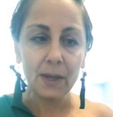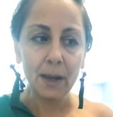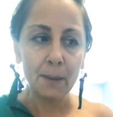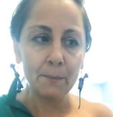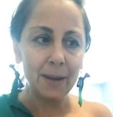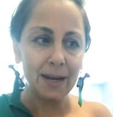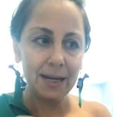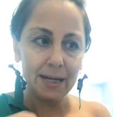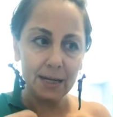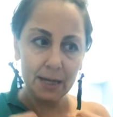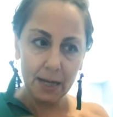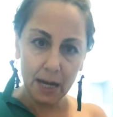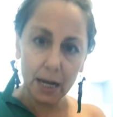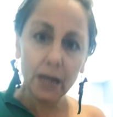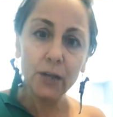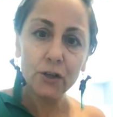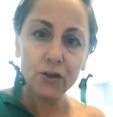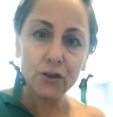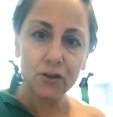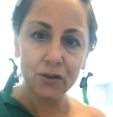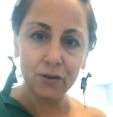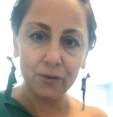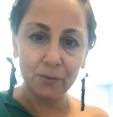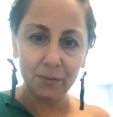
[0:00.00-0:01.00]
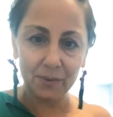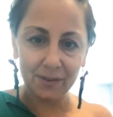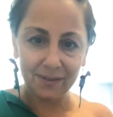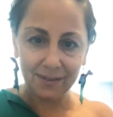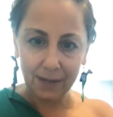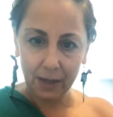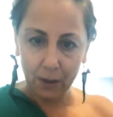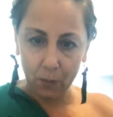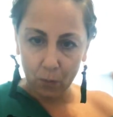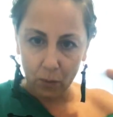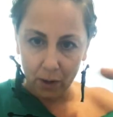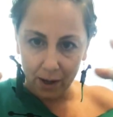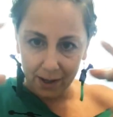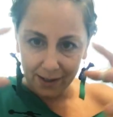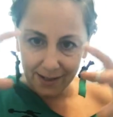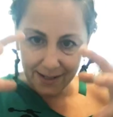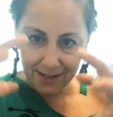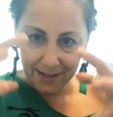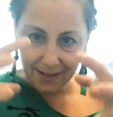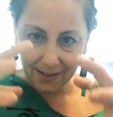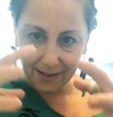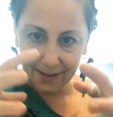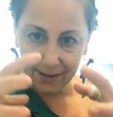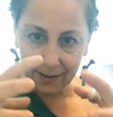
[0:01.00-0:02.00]
My nature was that I
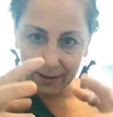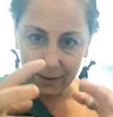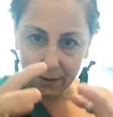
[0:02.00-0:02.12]
wanted